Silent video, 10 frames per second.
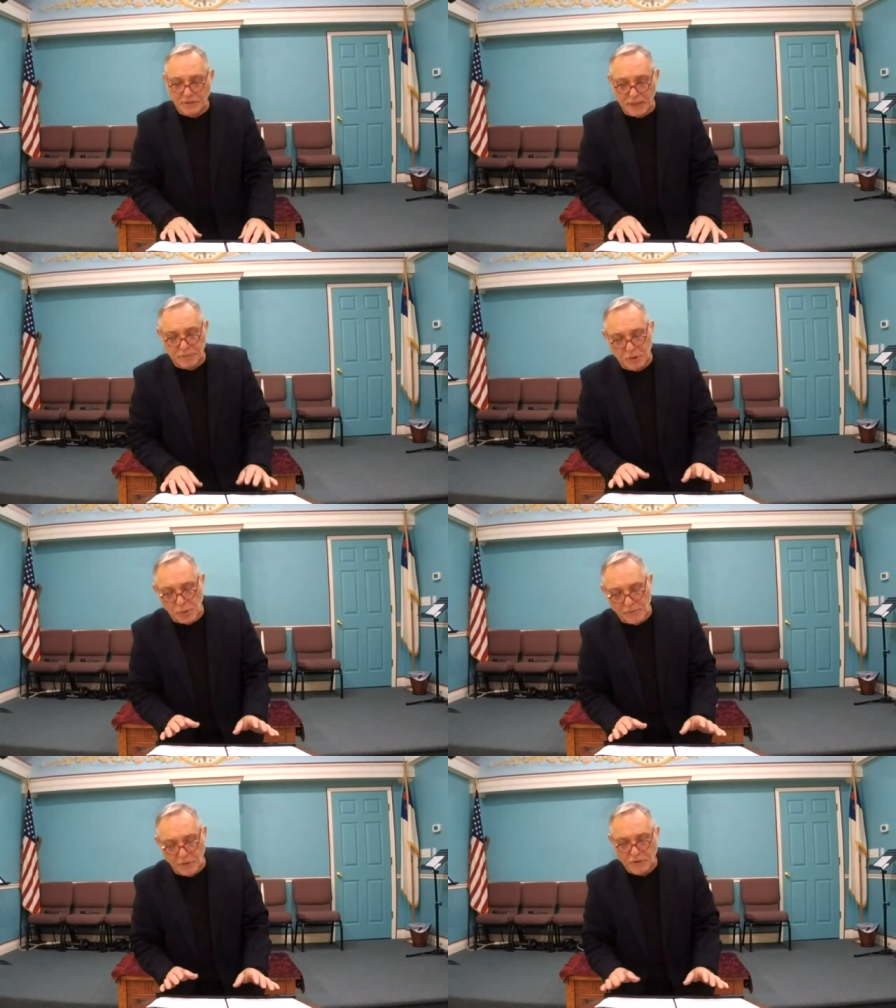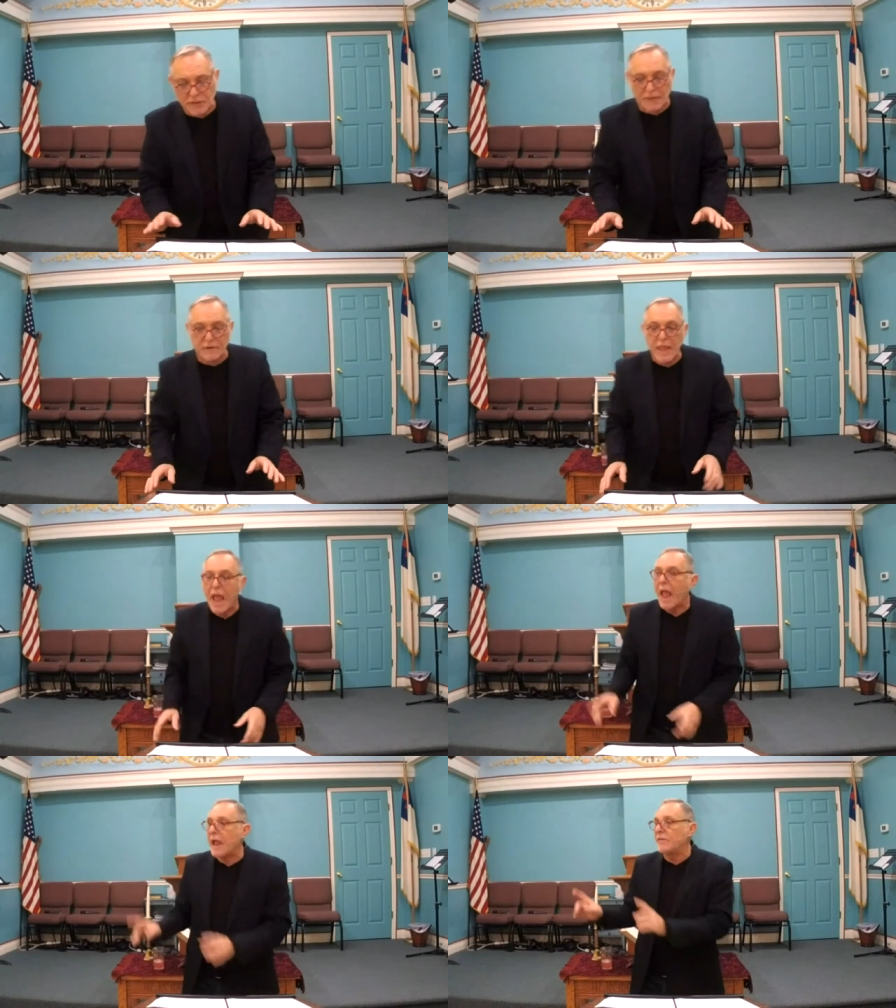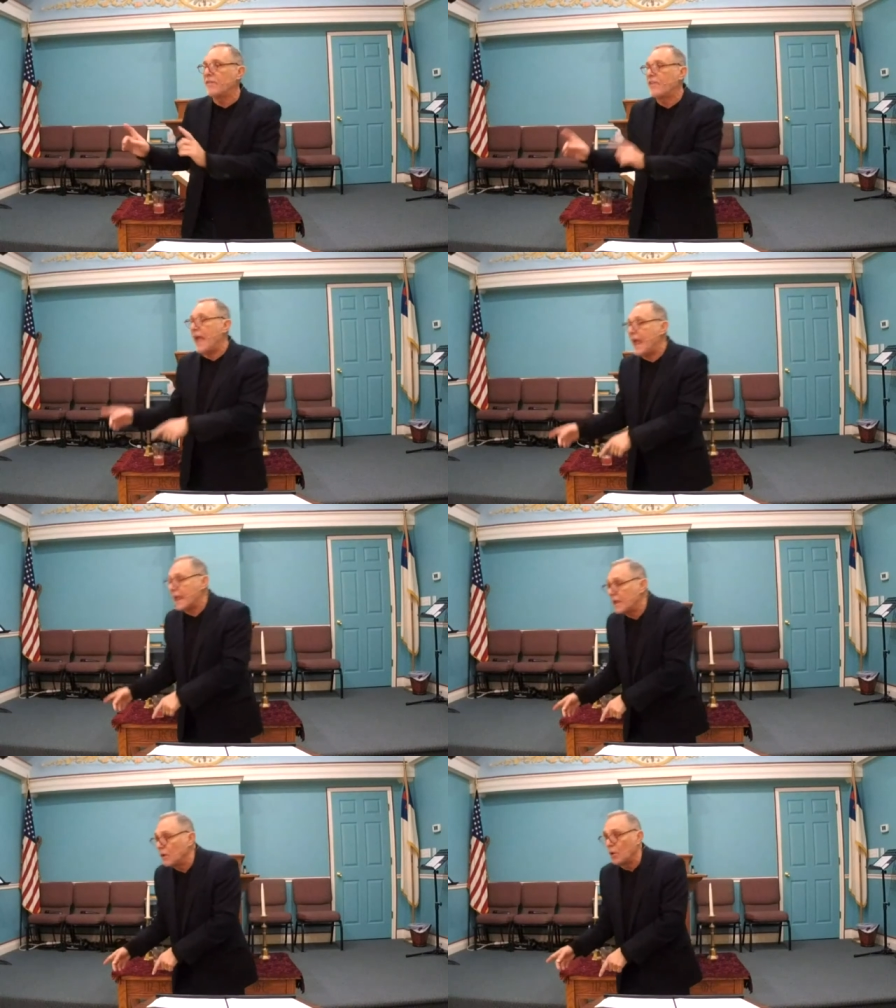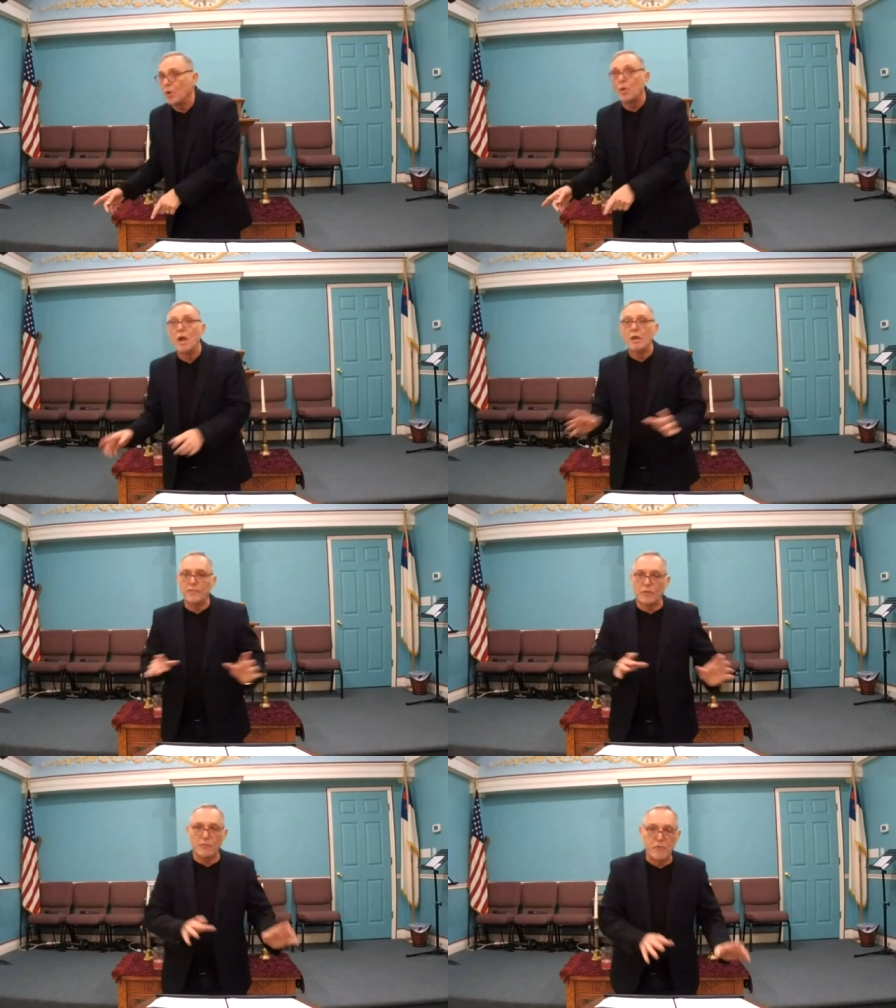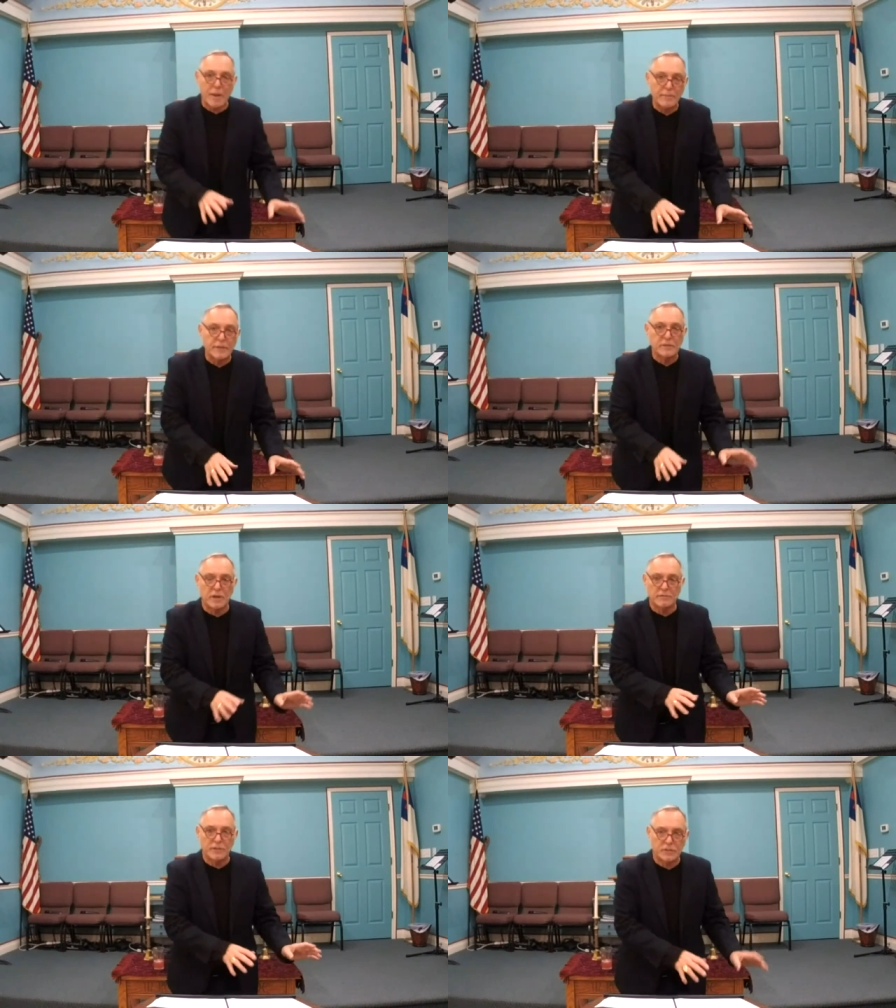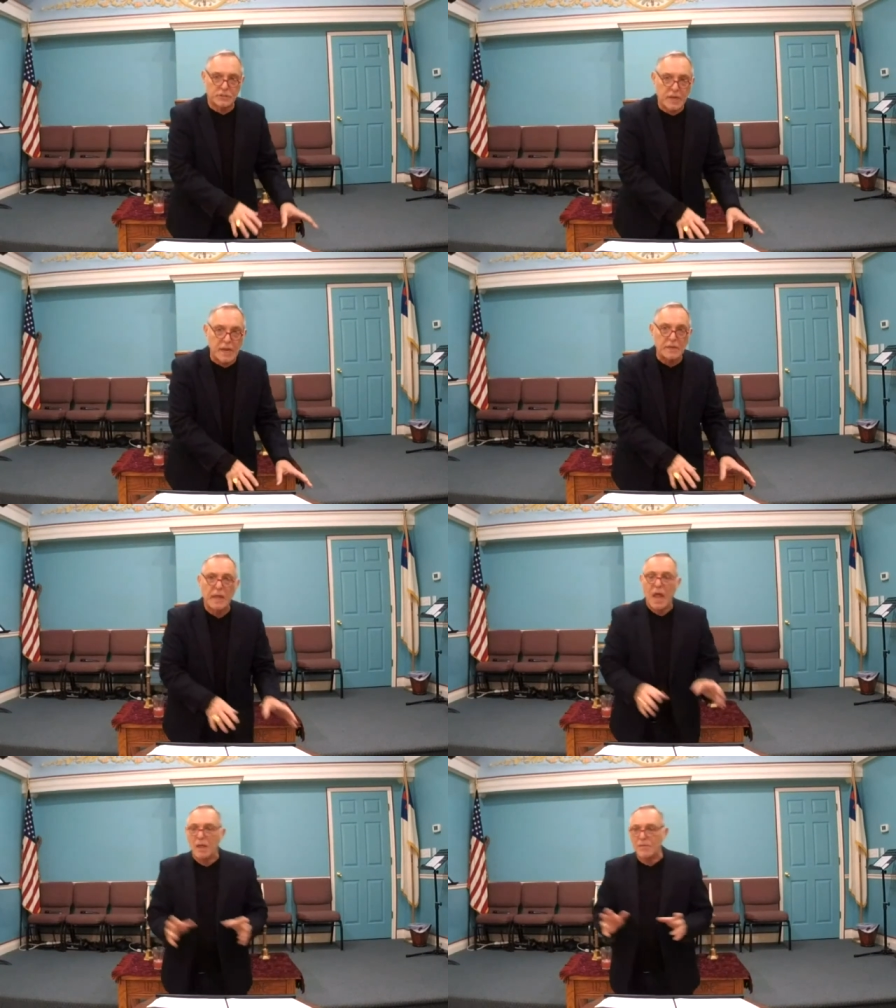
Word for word: chapter 12 verse 11, and they, who? The remnant of the seed,